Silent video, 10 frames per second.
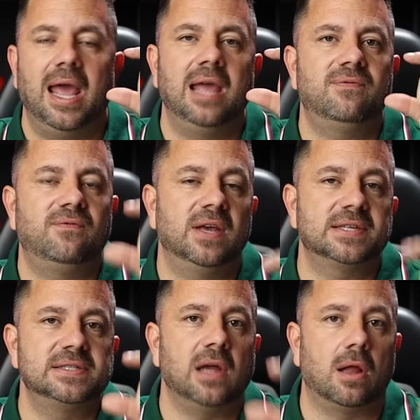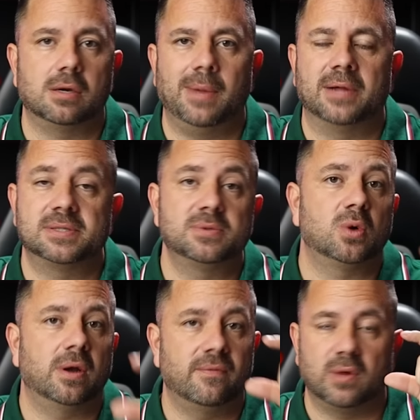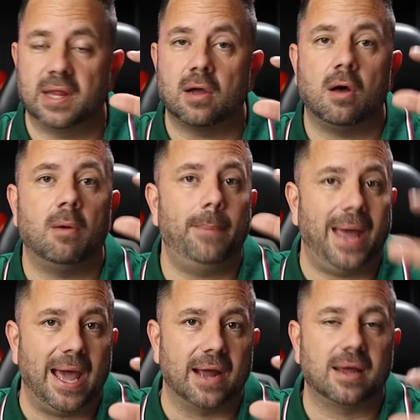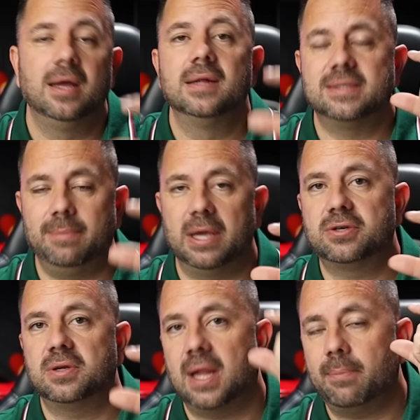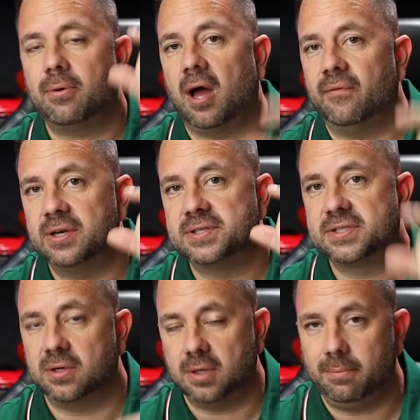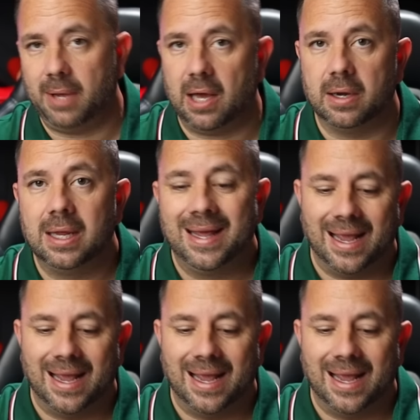a fixed dollar amount, some sort of what they call a pack to make sure that they profit a certain amount.